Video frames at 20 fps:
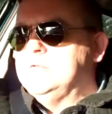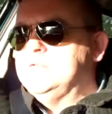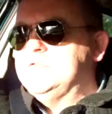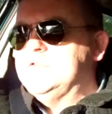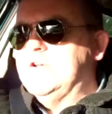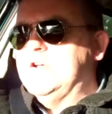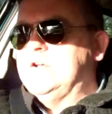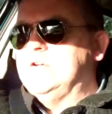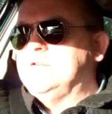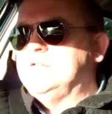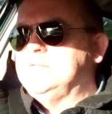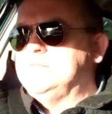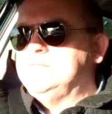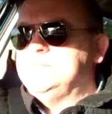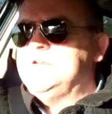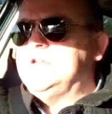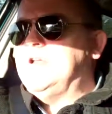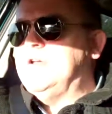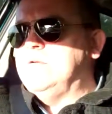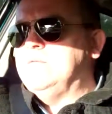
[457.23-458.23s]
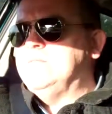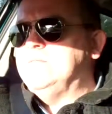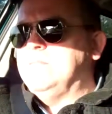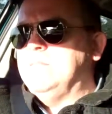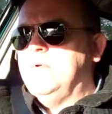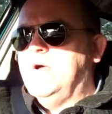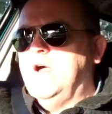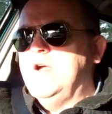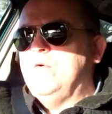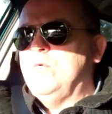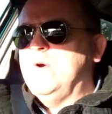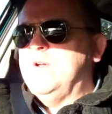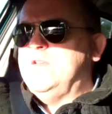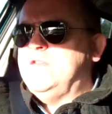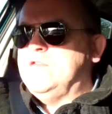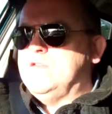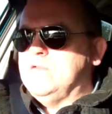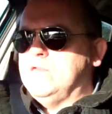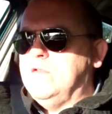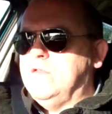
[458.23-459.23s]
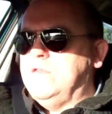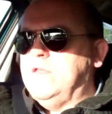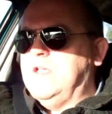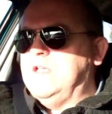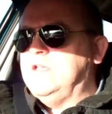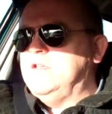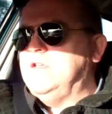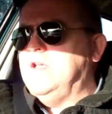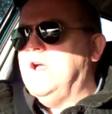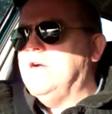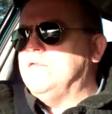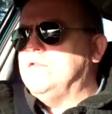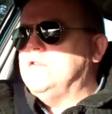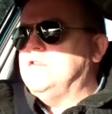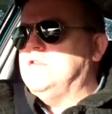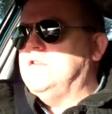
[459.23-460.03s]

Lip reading: So, I always sort of think you have